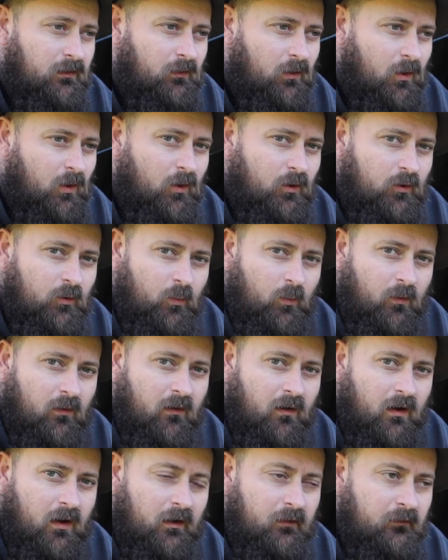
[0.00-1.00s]
low,
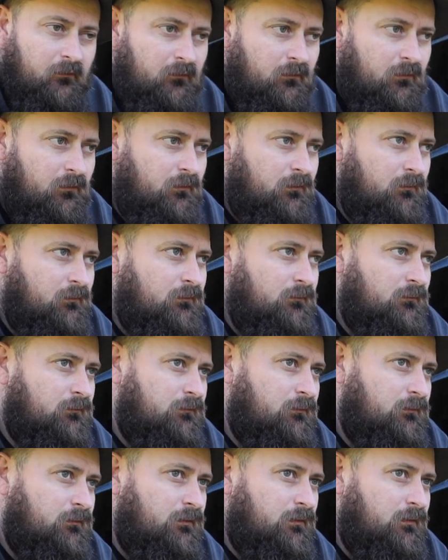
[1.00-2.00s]
wide,
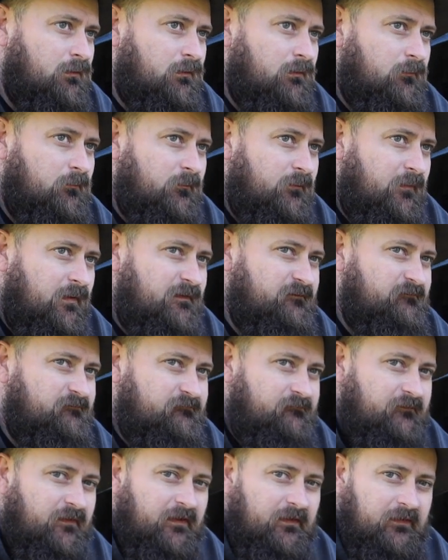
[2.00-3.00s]
and
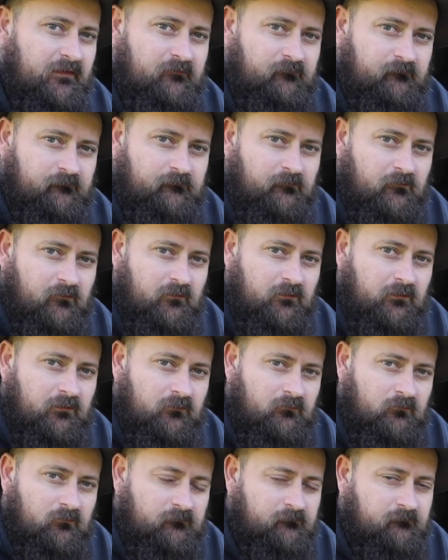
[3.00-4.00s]
steady and
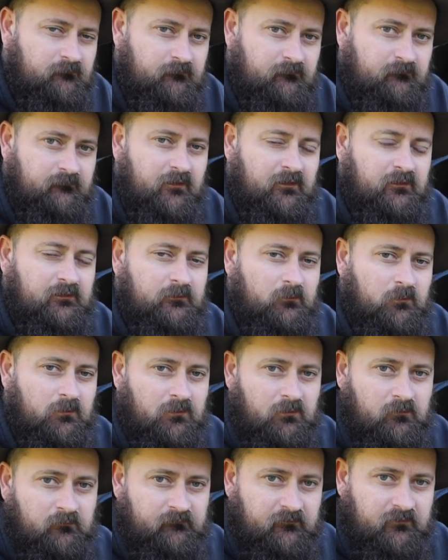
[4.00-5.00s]
sturdy, which is exactly
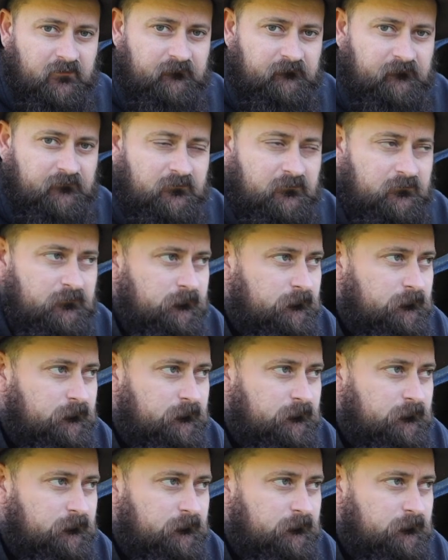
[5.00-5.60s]
what I was after.